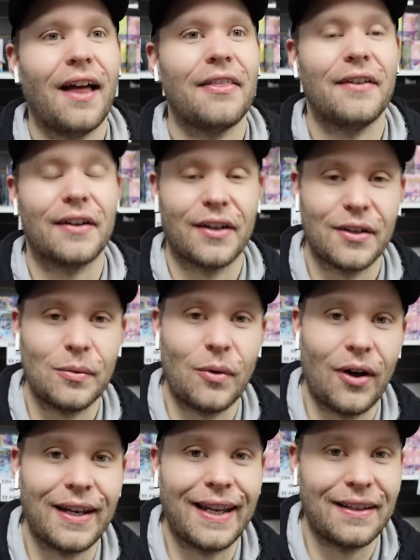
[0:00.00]
they're gonna
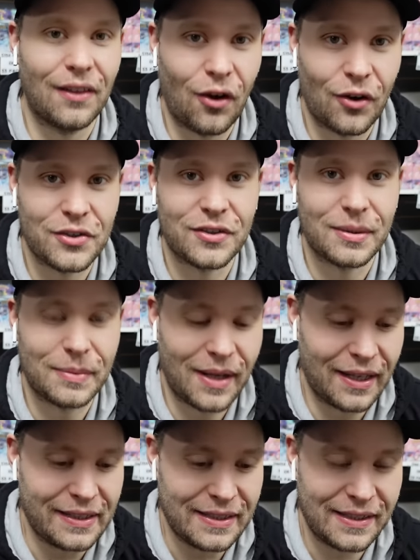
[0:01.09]
want a larger
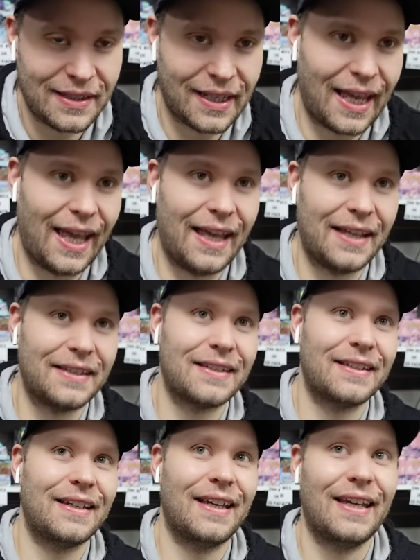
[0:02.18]
deposit. And
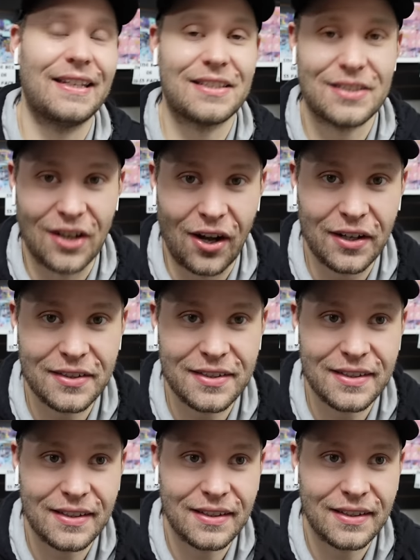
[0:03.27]
it
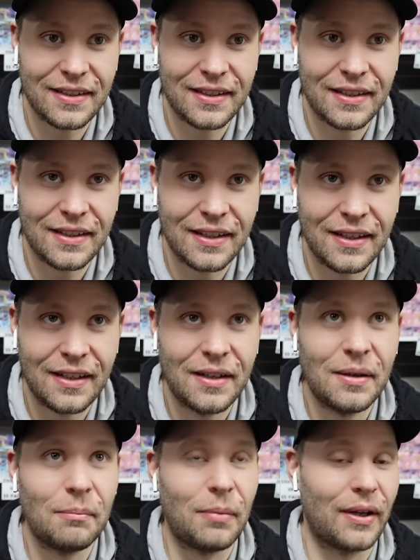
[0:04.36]
sucks,
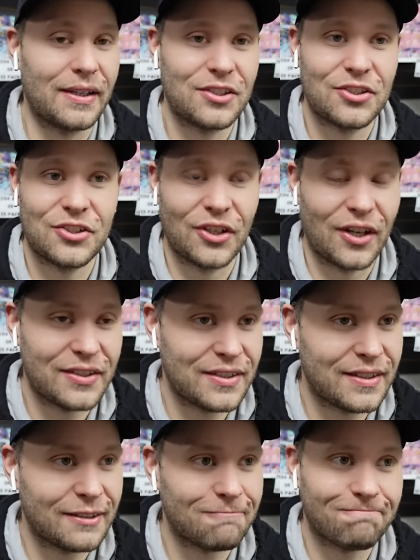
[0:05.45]
but it's
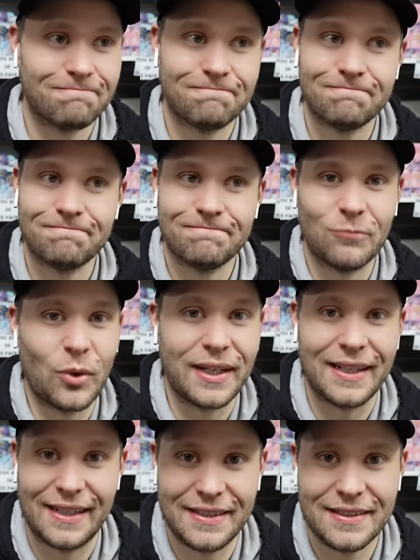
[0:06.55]
just what
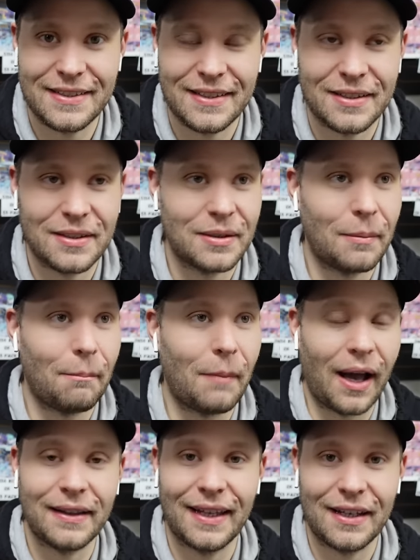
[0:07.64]
it is.
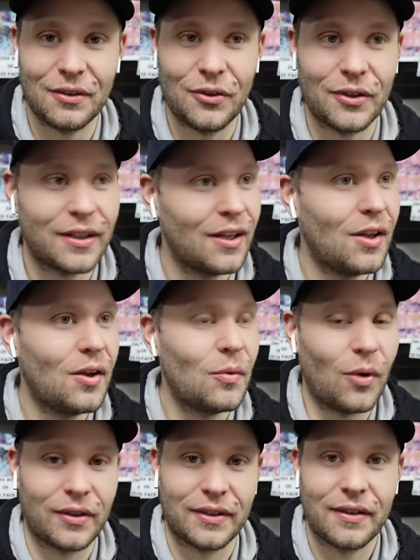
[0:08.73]
My landlord
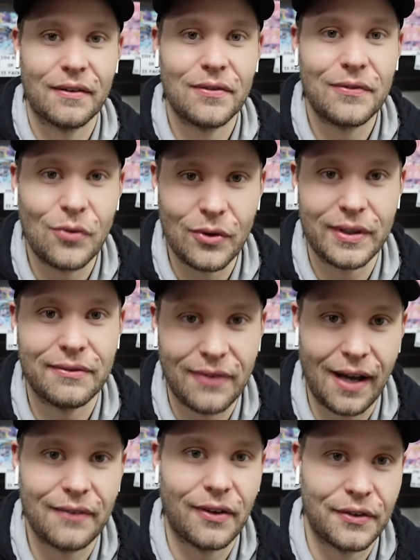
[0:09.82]
wanted
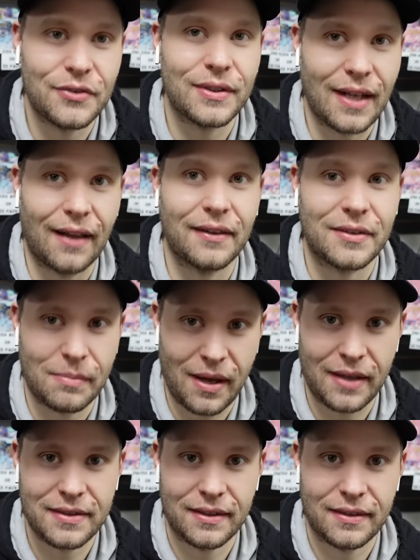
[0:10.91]
$4,500
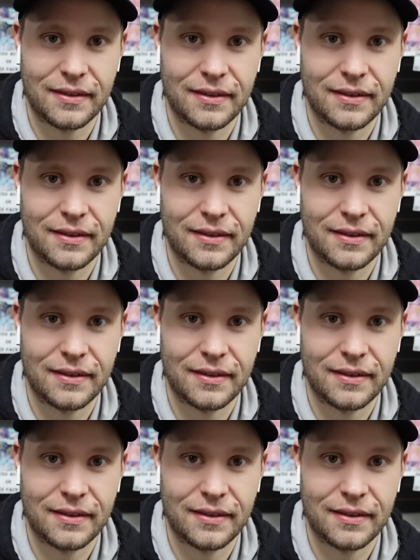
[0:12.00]
deposit.